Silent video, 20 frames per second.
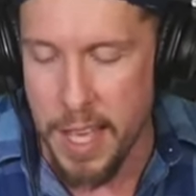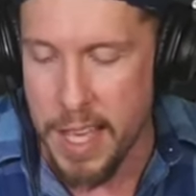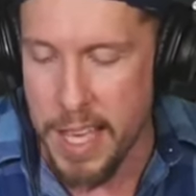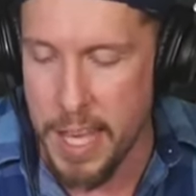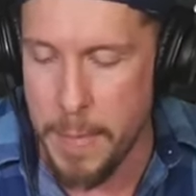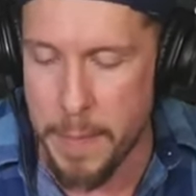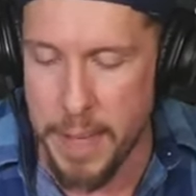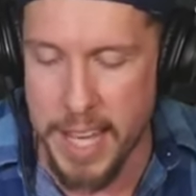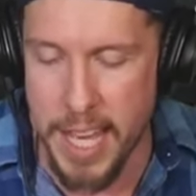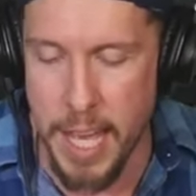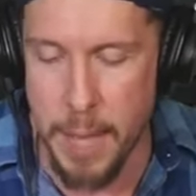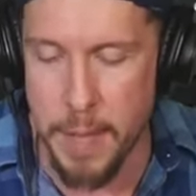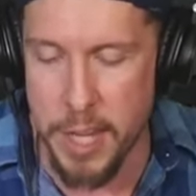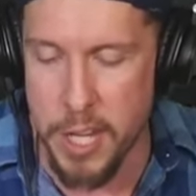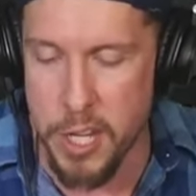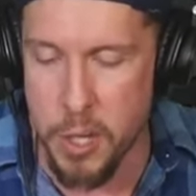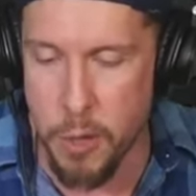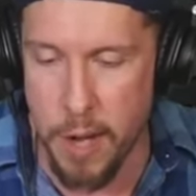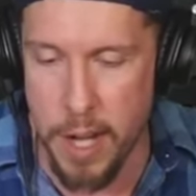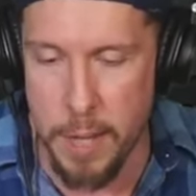it became
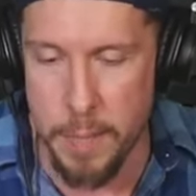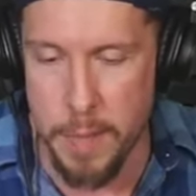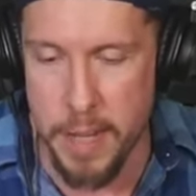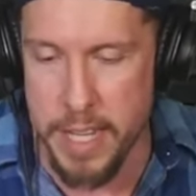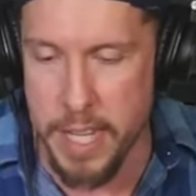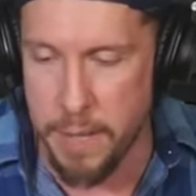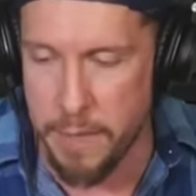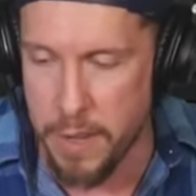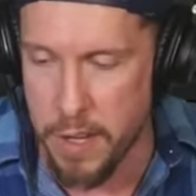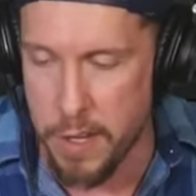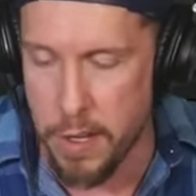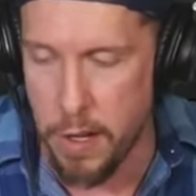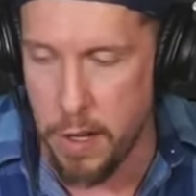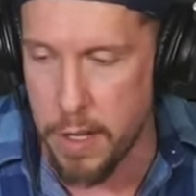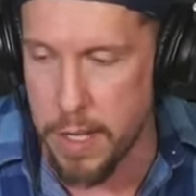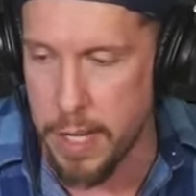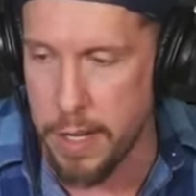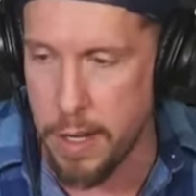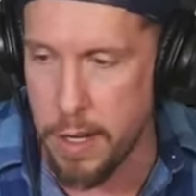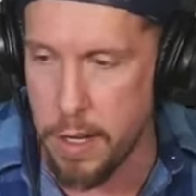incredibly difficult,
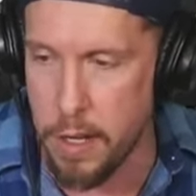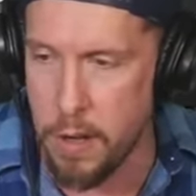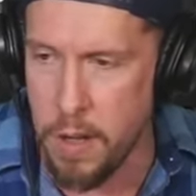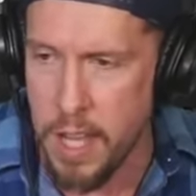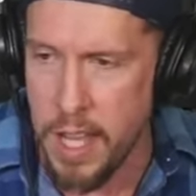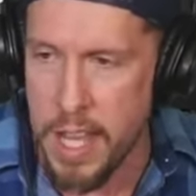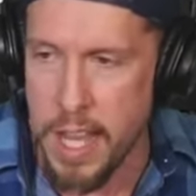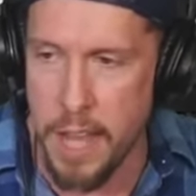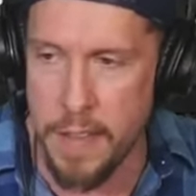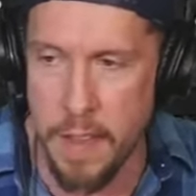you know, and